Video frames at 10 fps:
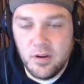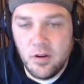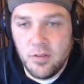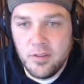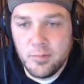
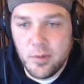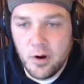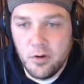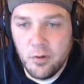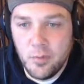these Mario
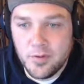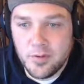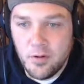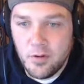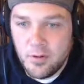rumors
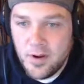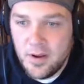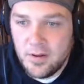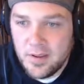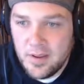going
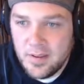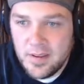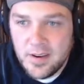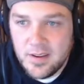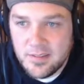around, and
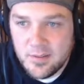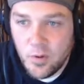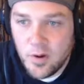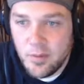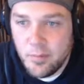that it's one
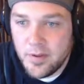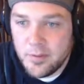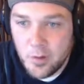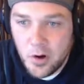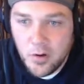of the best
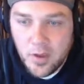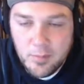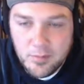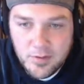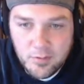Mario
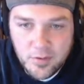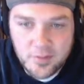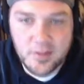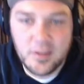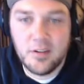games in
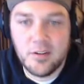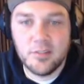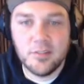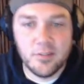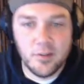recent years.
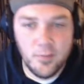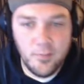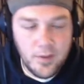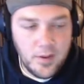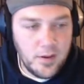So,
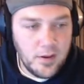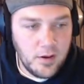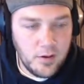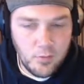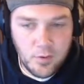
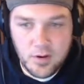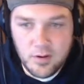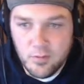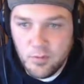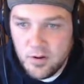what are
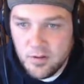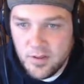your thoughts